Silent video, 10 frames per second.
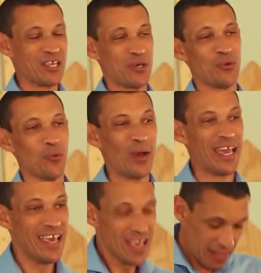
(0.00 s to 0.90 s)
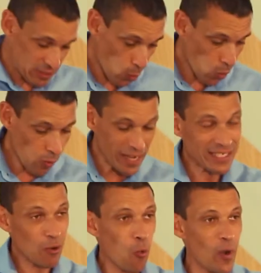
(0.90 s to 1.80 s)
a good way. There's
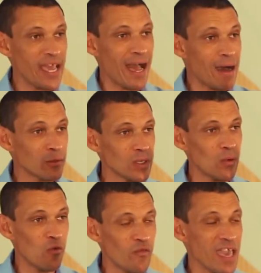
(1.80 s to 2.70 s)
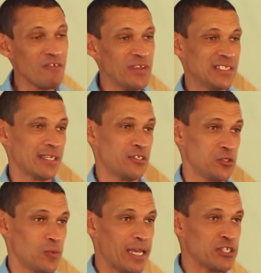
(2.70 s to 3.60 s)
always a way out of every
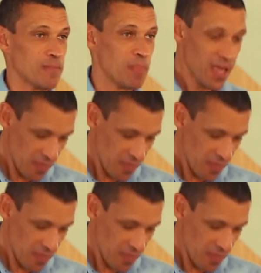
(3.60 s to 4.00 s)
situation.